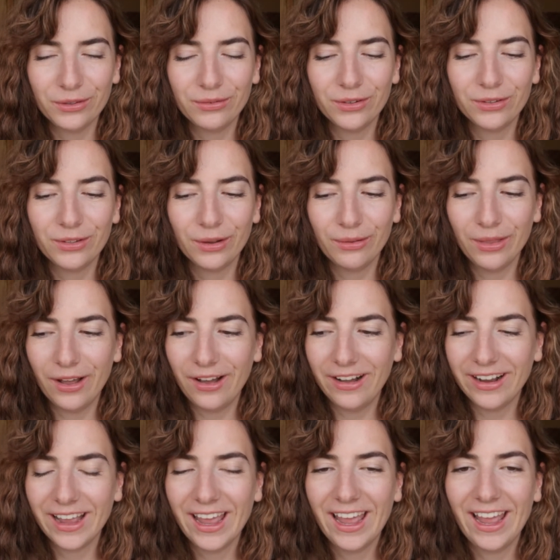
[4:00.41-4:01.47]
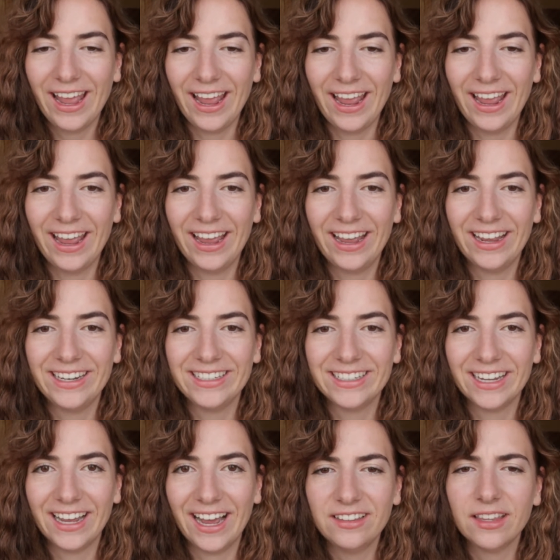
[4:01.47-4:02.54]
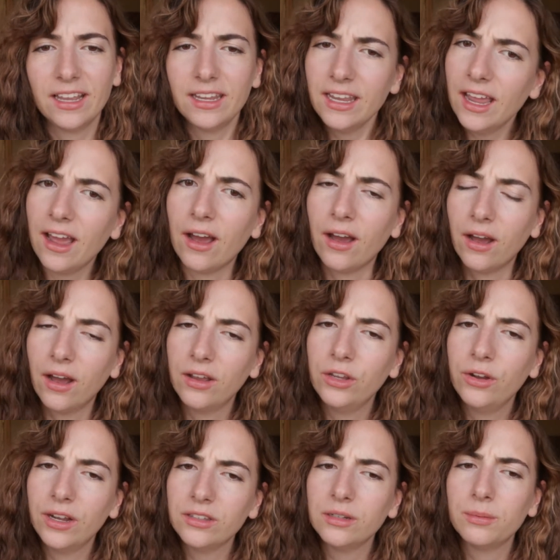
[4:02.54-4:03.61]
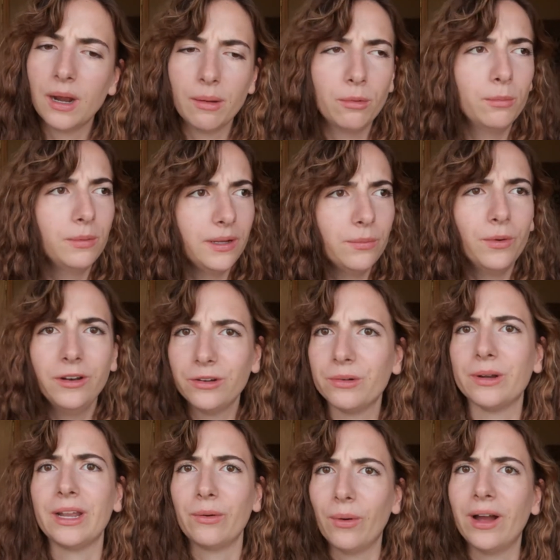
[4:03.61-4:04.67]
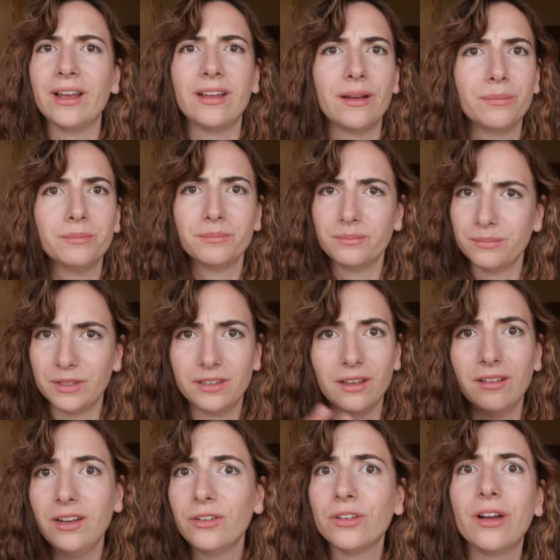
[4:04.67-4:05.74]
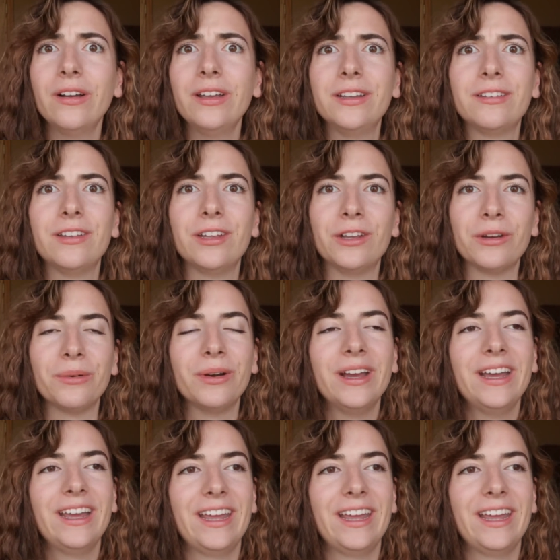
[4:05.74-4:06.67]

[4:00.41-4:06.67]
us for so long. And he's like, yeah, you guys are probably wondering why I'm still here talking to you.